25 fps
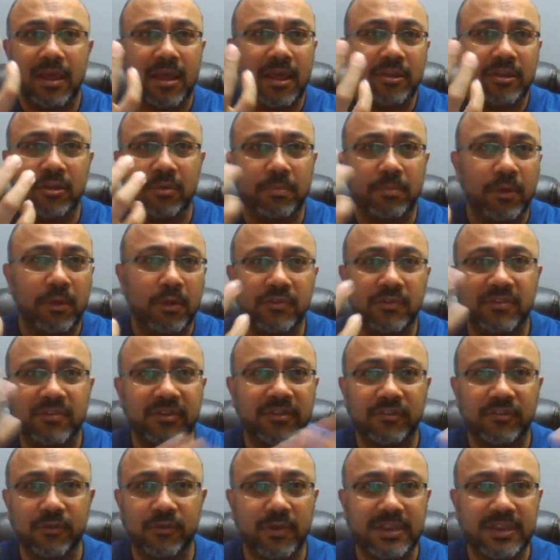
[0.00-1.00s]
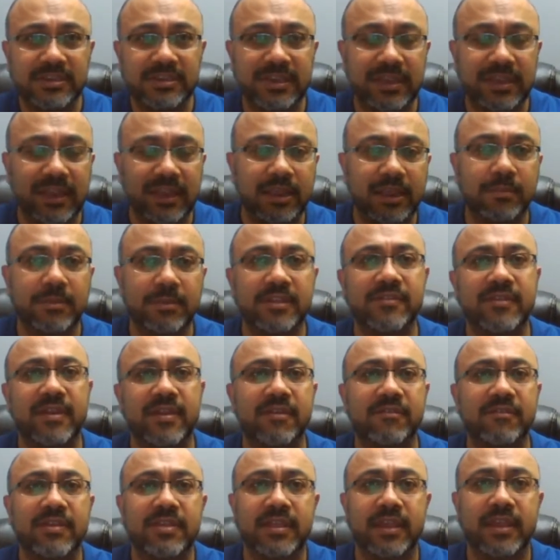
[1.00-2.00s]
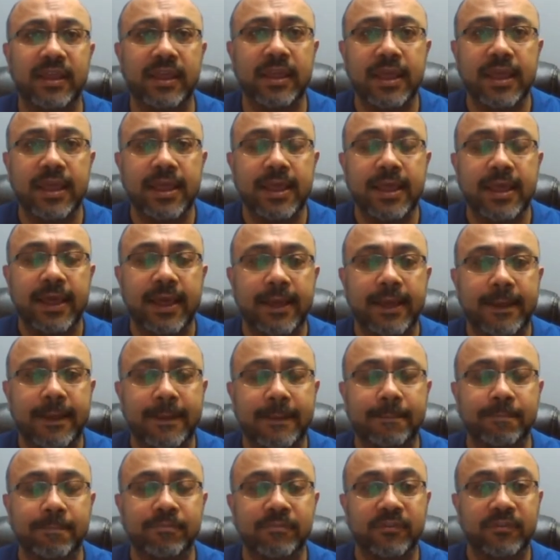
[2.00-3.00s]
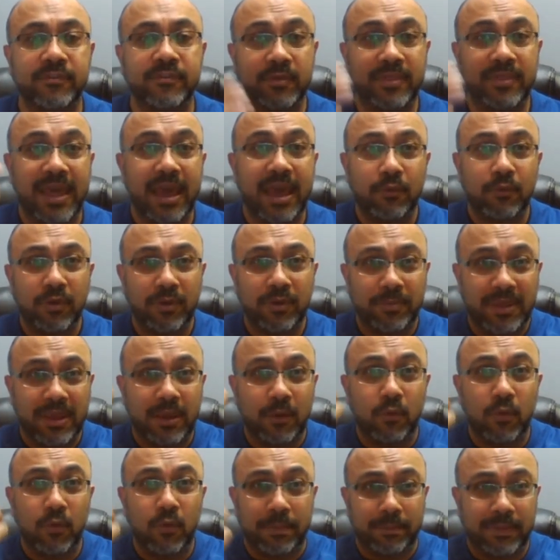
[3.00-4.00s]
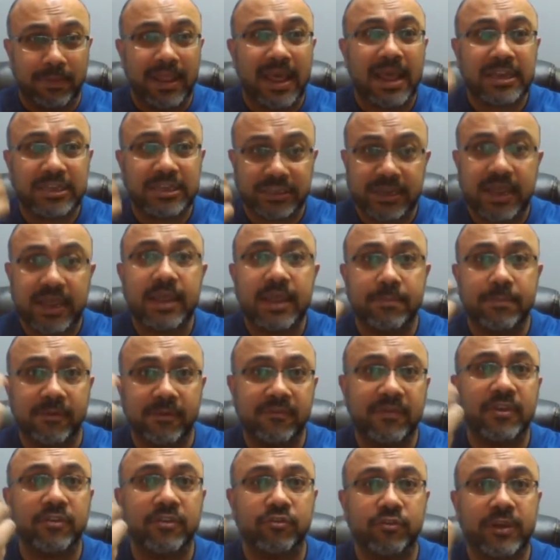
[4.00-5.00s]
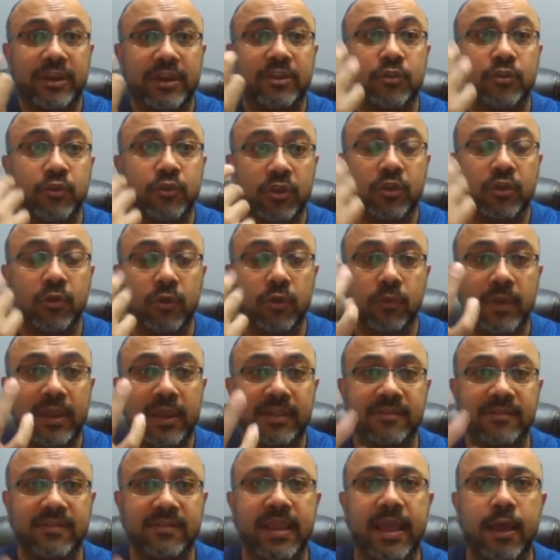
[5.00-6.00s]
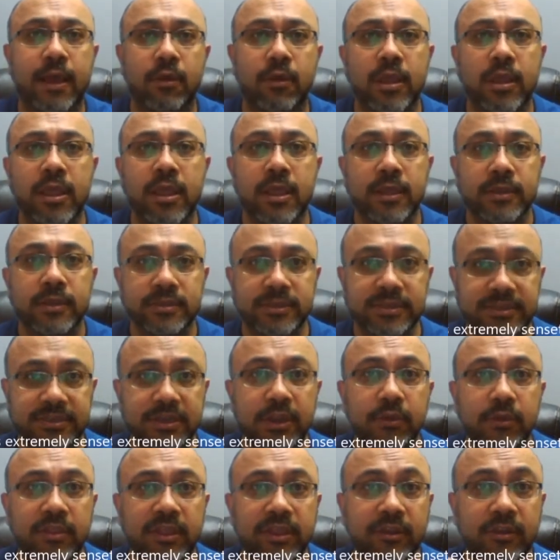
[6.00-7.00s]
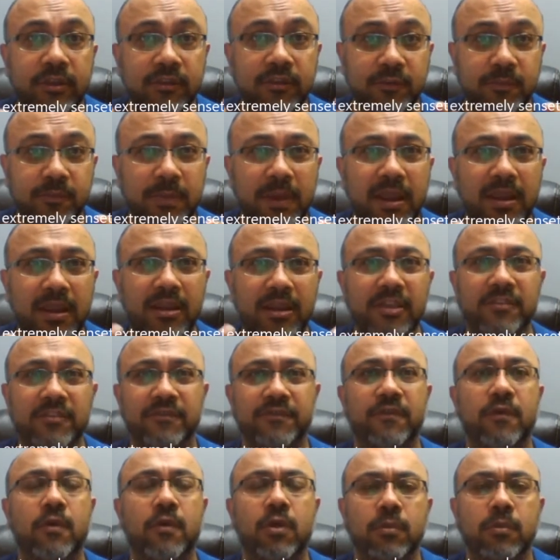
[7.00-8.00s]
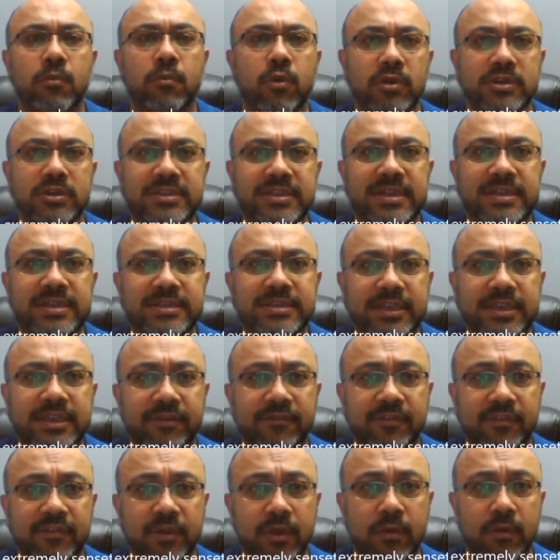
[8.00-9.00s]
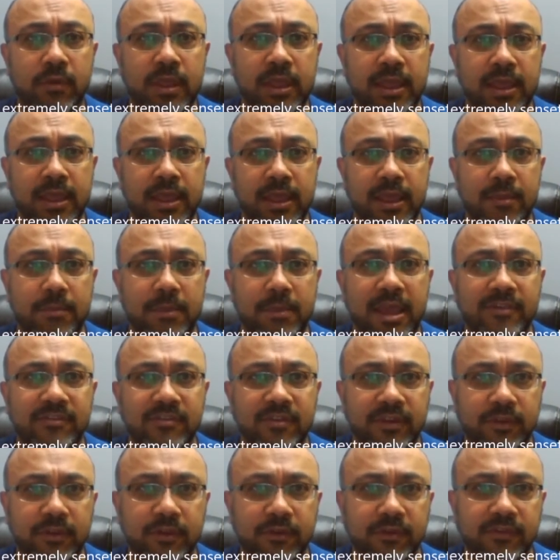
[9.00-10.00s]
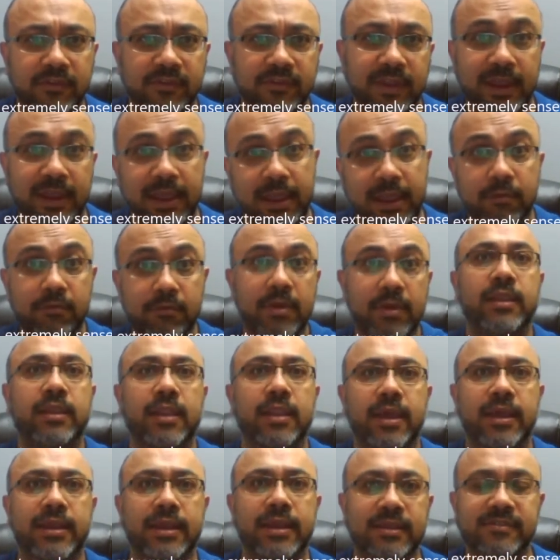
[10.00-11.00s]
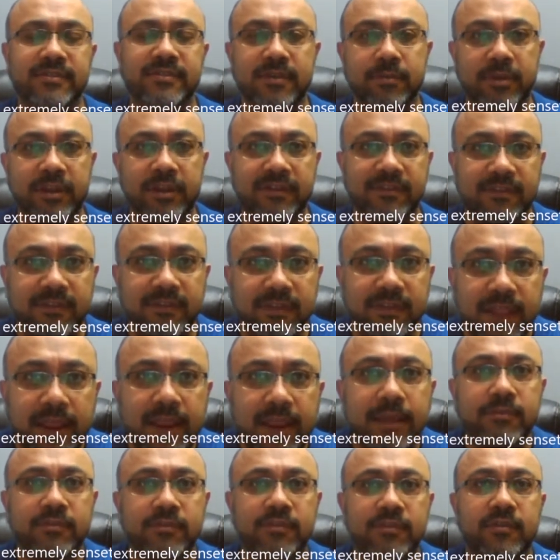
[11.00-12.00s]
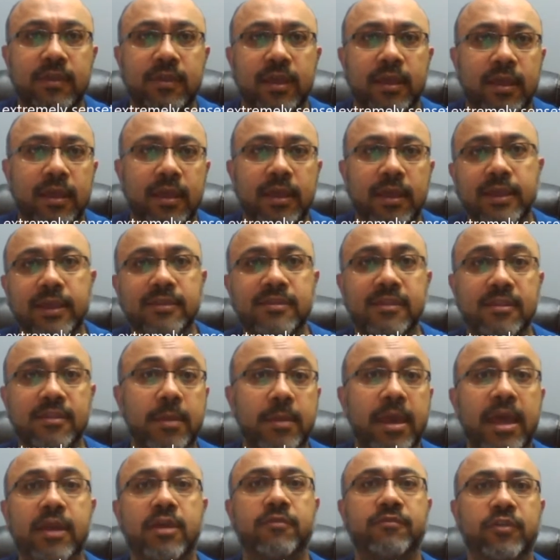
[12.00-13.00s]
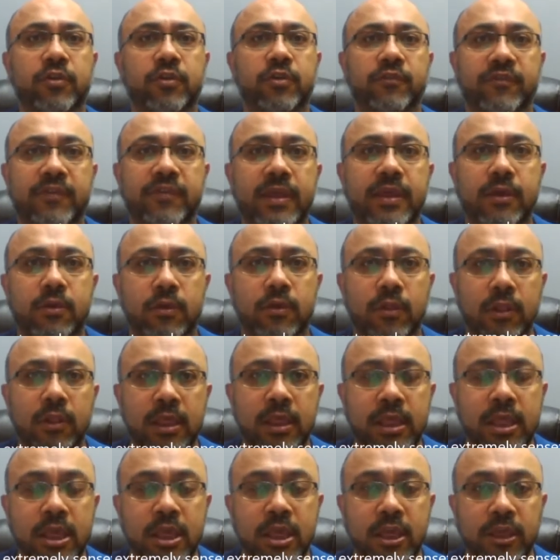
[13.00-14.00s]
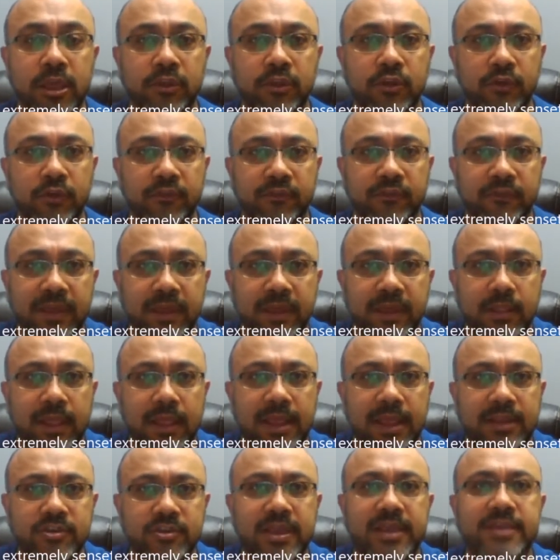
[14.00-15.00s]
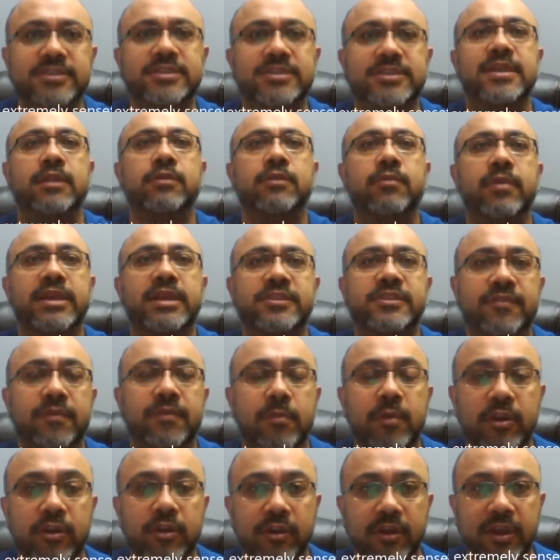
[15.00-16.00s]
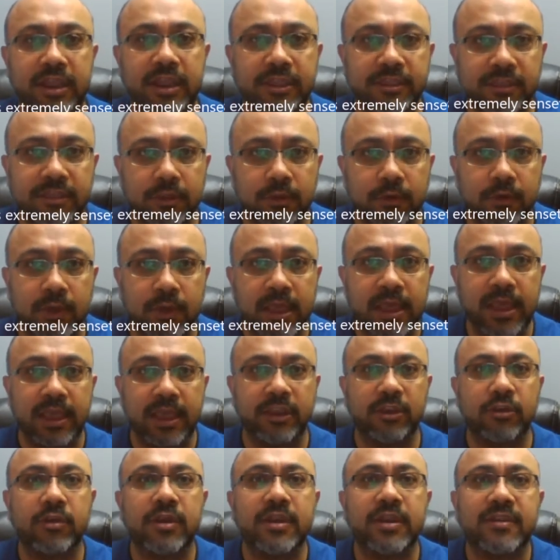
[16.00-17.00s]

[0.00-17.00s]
your bones and joints and ligaments and everything. So that would be a whiplash type of injury to your wrist. Now, just know that your spine is far more sensitive. So imagine you're sitting at a red light and somebody slams into the back of your vehicle. Your vehicle actually accelerates from underneath you and your